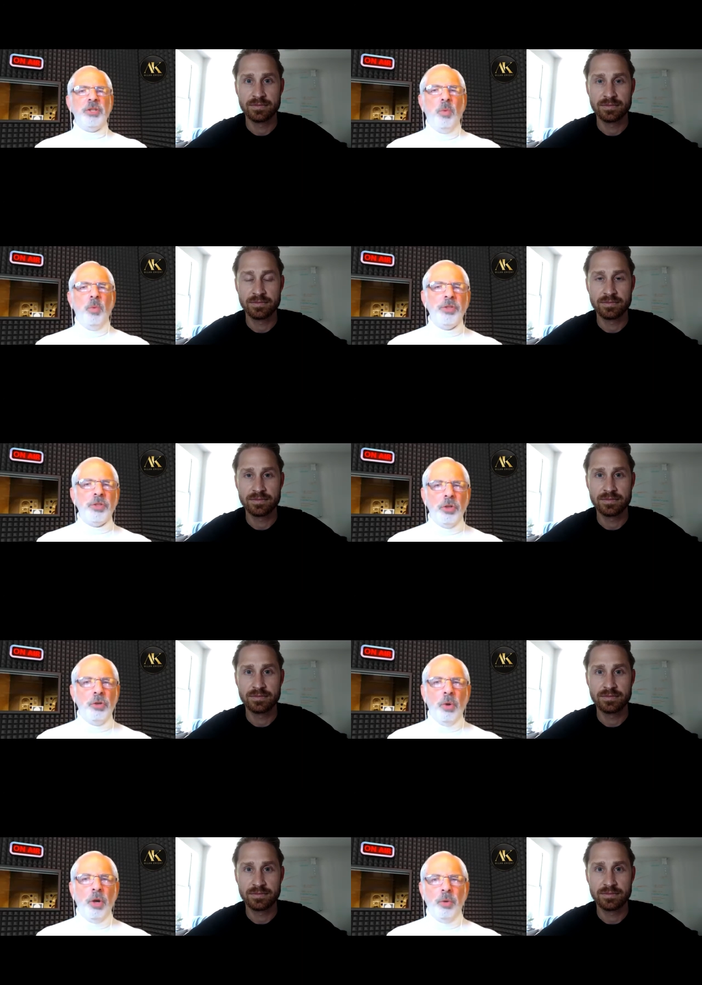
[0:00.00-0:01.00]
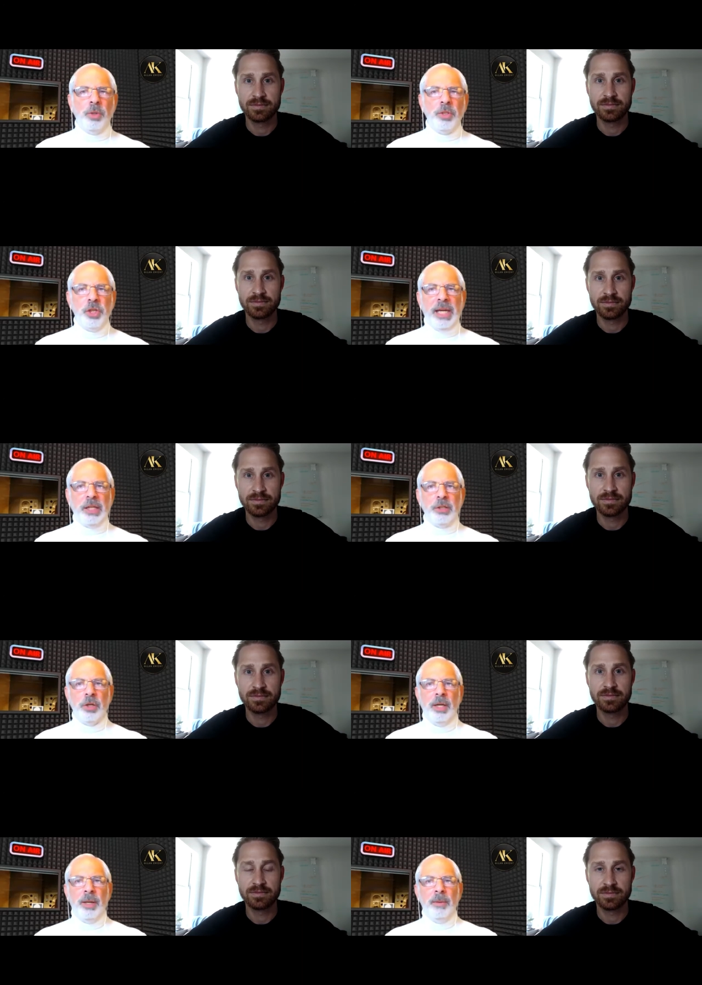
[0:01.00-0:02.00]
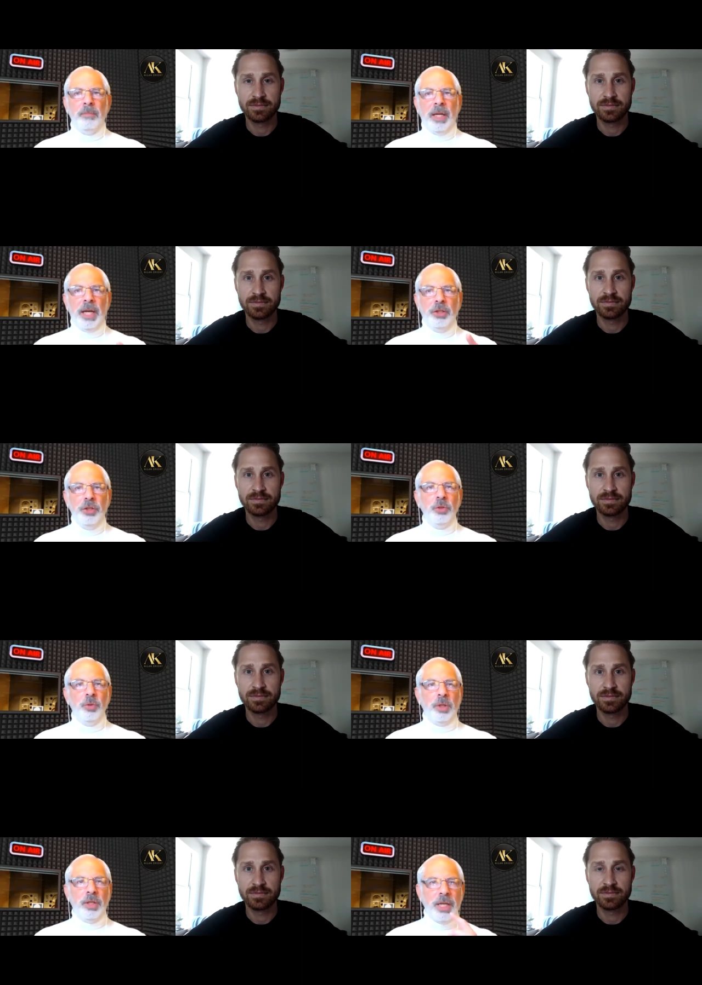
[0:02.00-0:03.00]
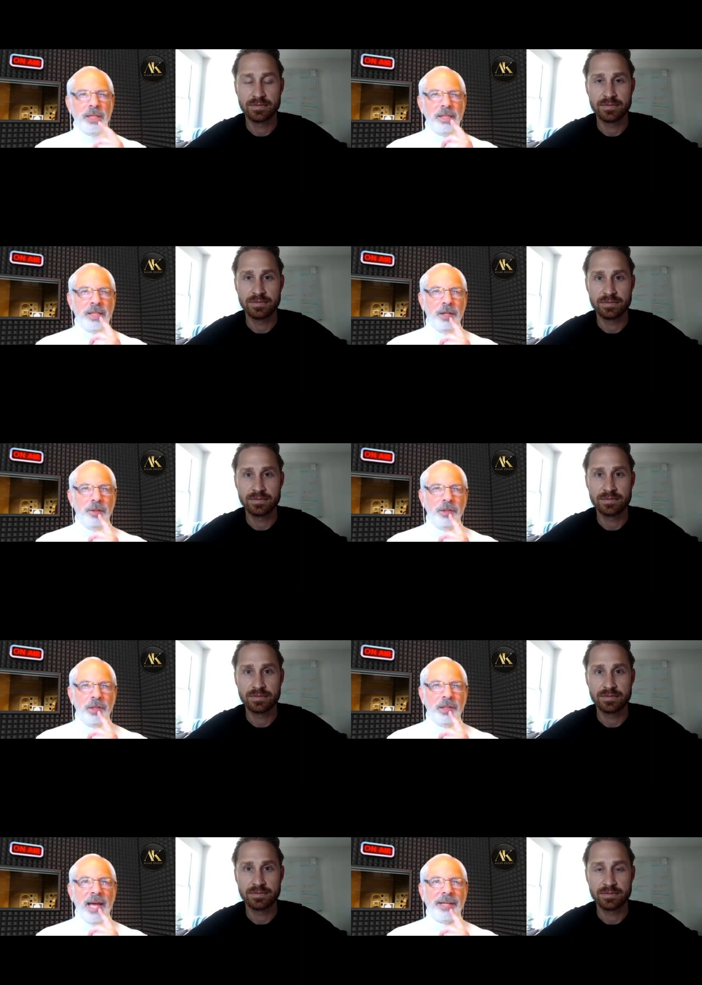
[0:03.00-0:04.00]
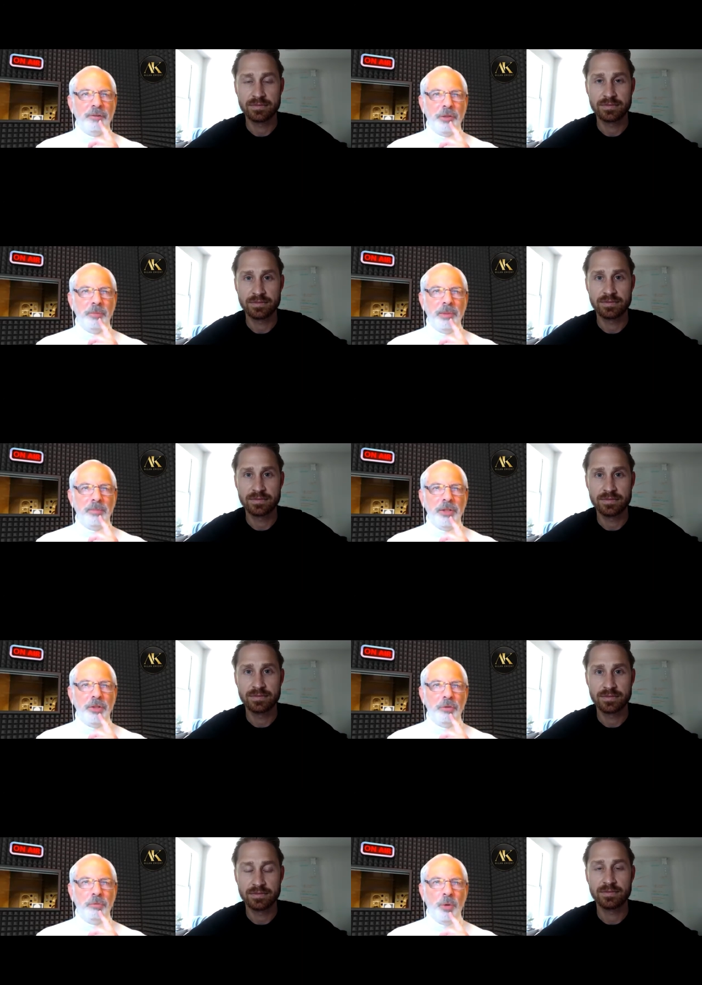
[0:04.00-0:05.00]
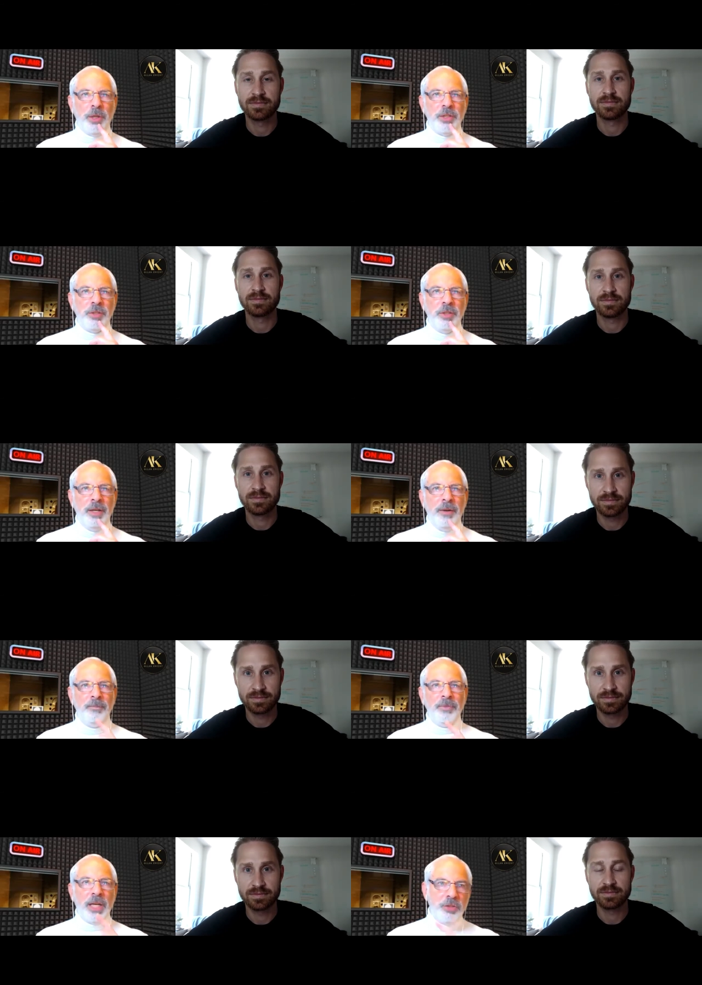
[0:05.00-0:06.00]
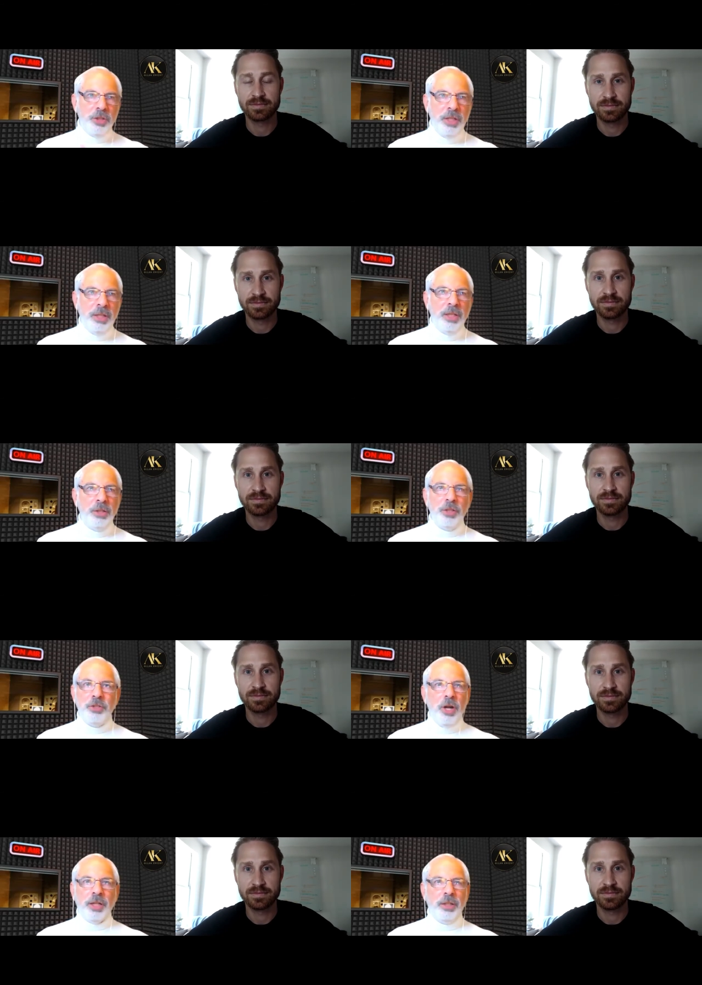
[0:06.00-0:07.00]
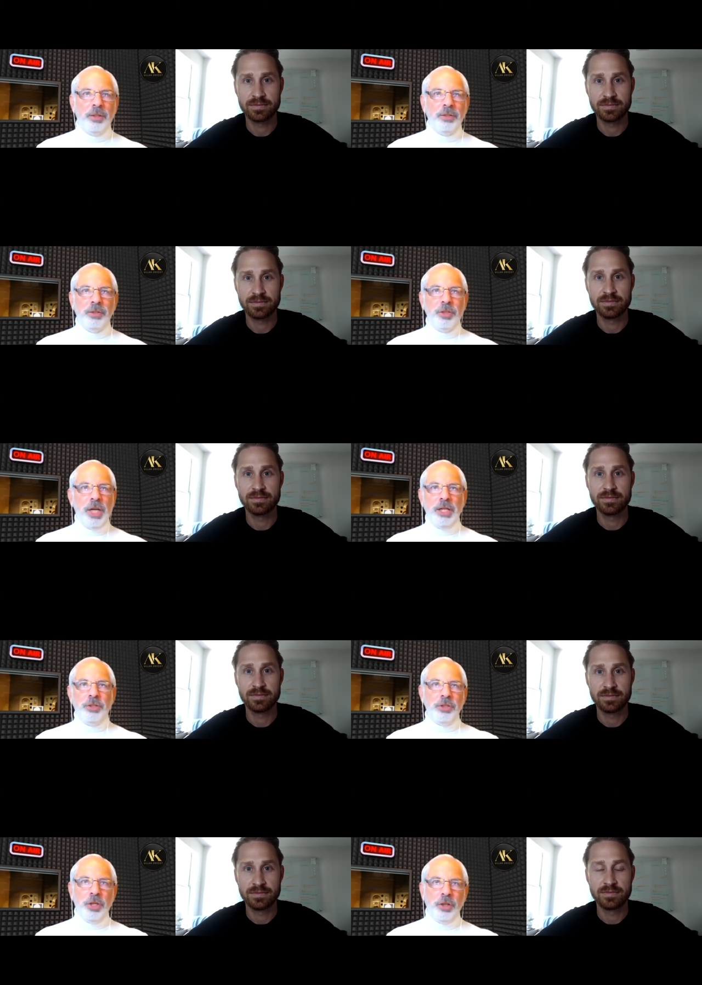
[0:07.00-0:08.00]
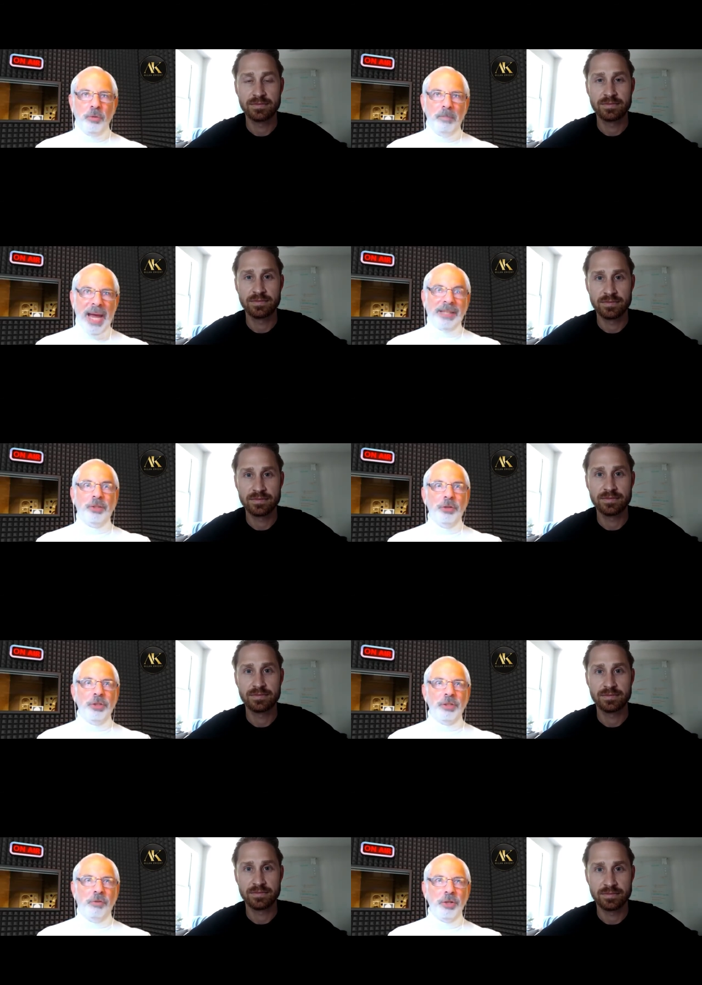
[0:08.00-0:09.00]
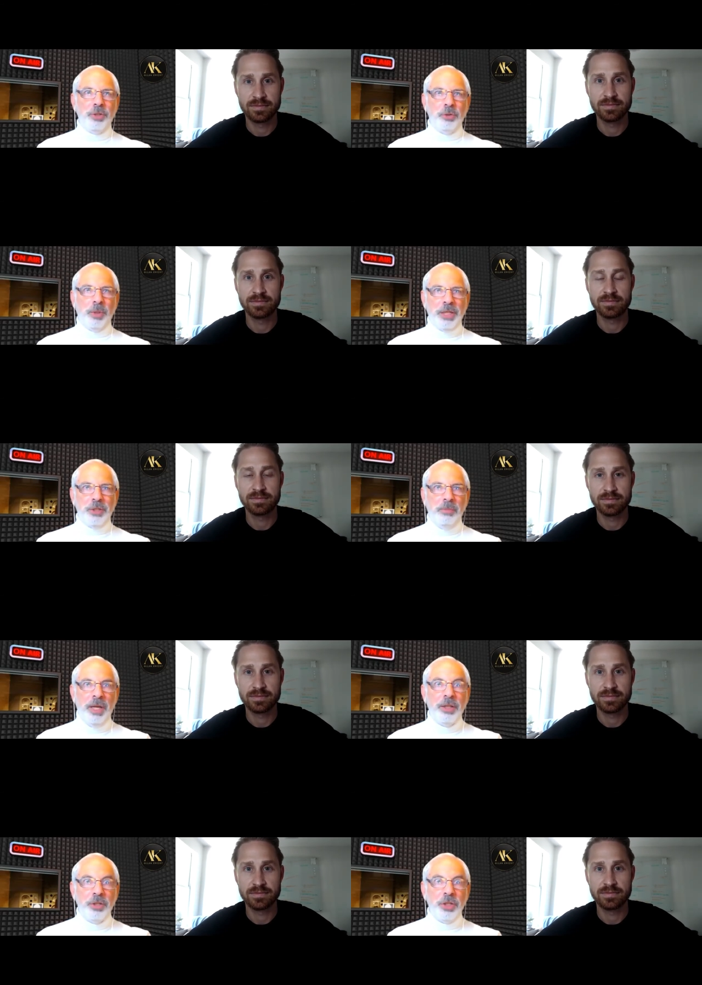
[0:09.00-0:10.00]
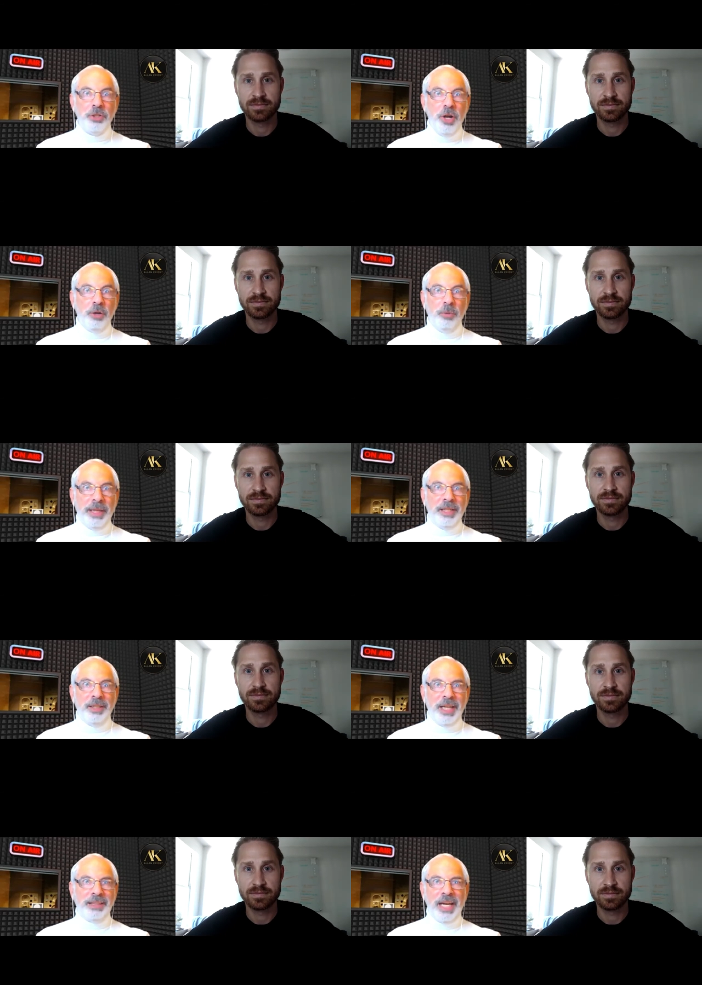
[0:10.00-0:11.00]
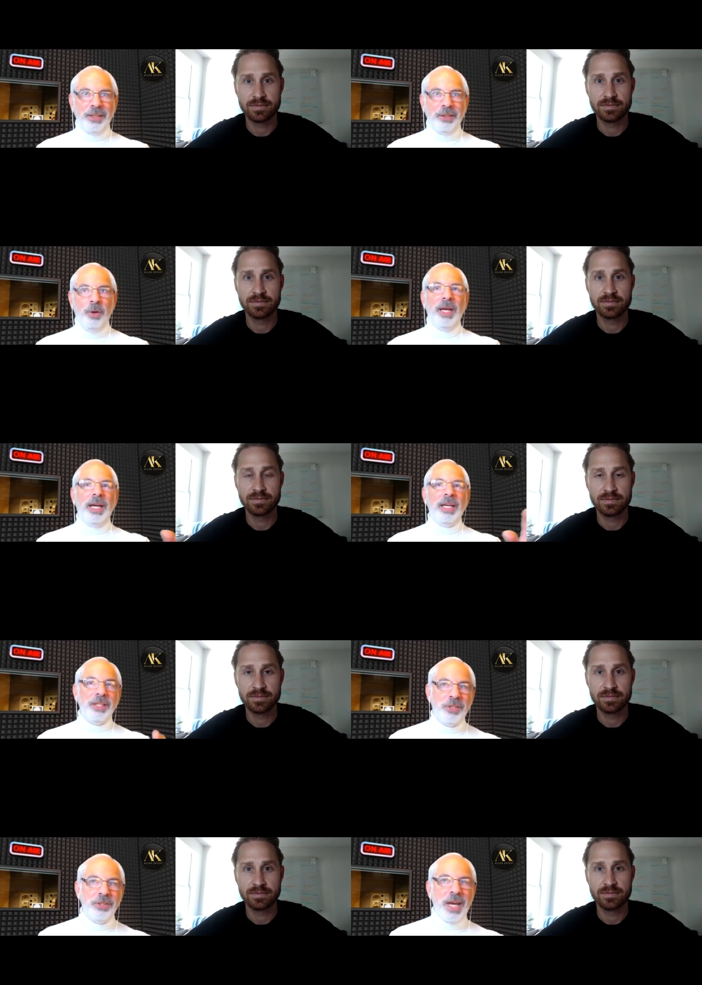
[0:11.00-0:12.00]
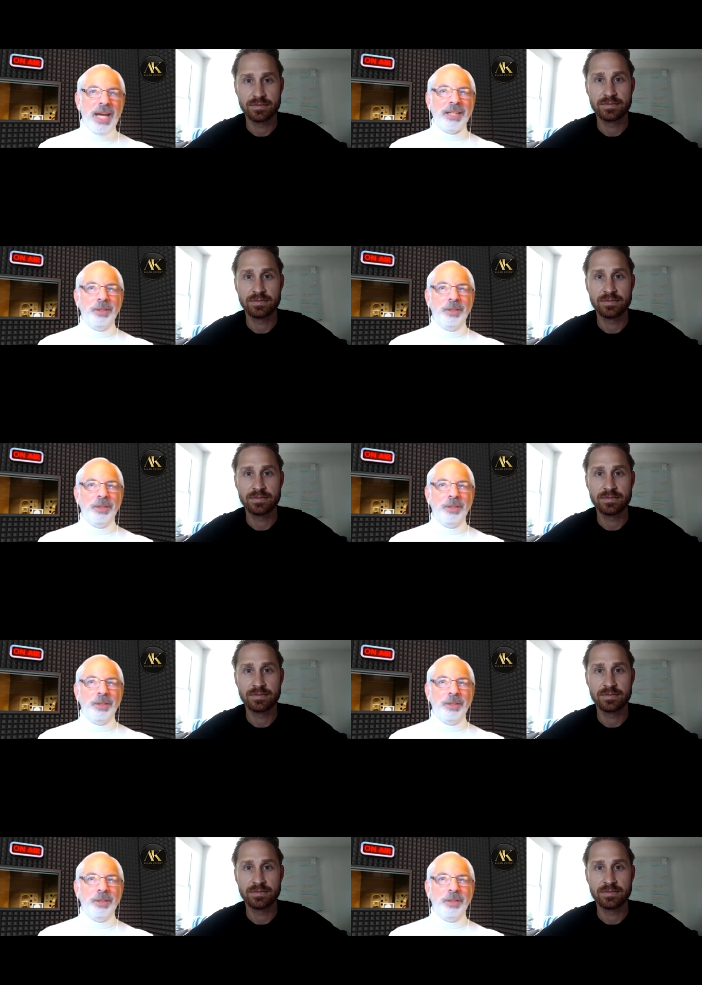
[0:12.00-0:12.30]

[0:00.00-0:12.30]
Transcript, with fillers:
Speaker 1: wants to grow and change. But I knew because I could tell the lack of commitment in her voice that she she's not going to change. She's going to go back to her dysfunctional relationship. She's not ready to let that go, and that's exactly